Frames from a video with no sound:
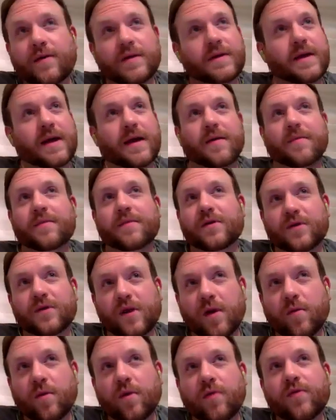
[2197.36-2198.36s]
say, I mean, there's a
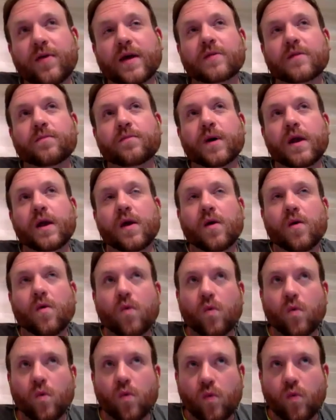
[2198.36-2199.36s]
number of things, but
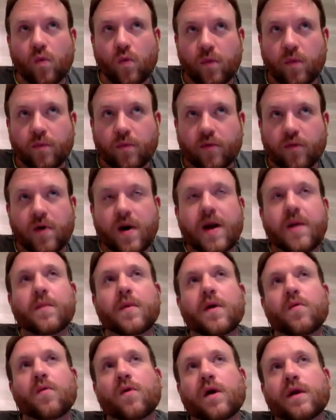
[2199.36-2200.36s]
the
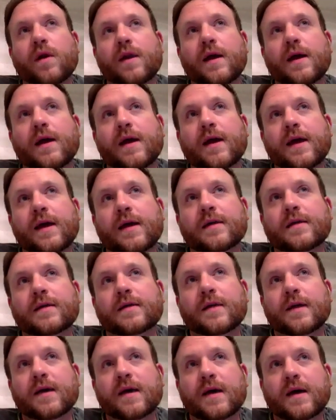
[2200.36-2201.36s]
primary one
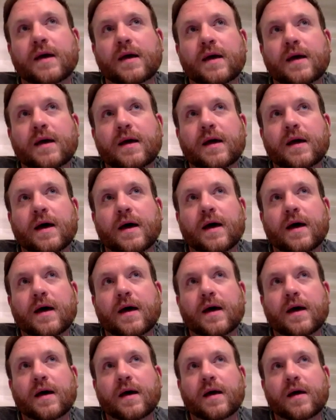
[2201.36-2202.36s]
is
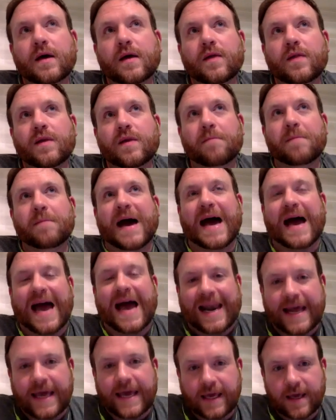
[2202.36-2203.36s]
the
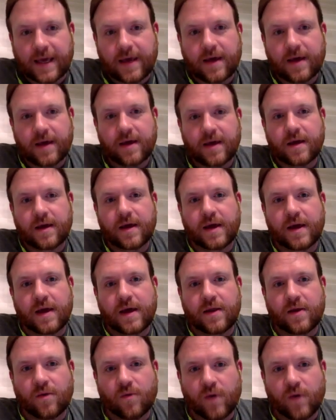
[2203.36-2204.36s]
panic
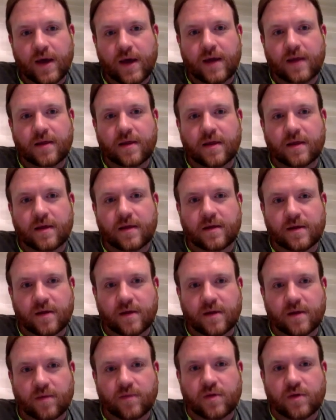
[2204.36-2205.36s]
in the way that
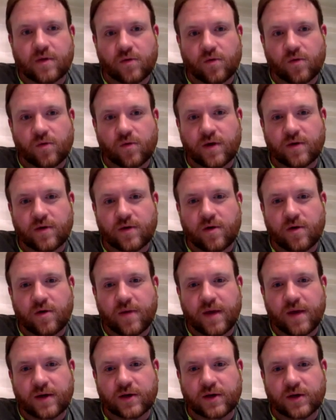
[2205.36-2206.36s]
some stories are
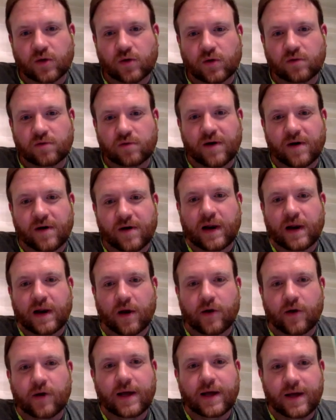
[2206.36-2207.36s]
being told very
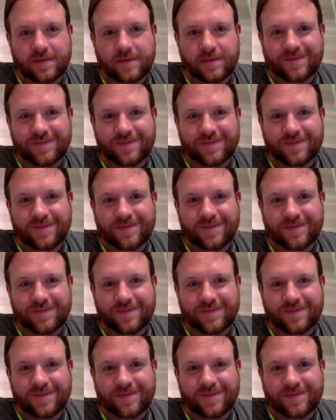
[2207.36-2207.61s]
loudly,